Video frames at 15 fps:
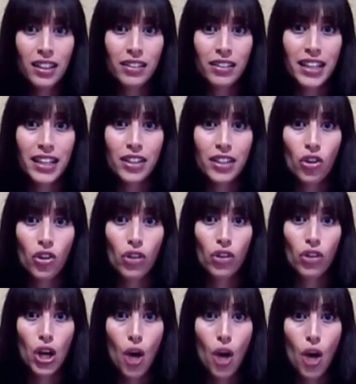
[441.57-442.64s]
gradient on
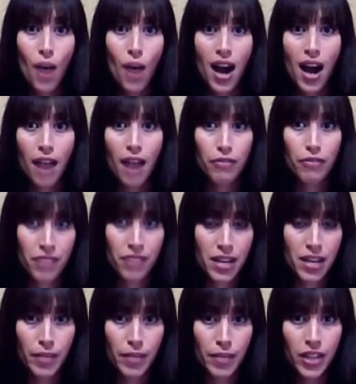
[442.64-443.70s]
the lower half of the
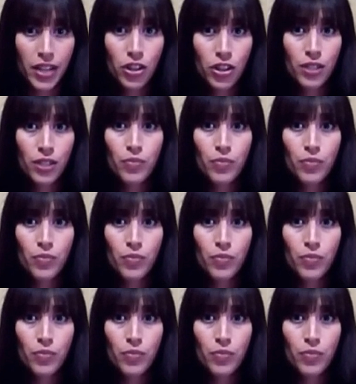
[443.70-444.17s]
image,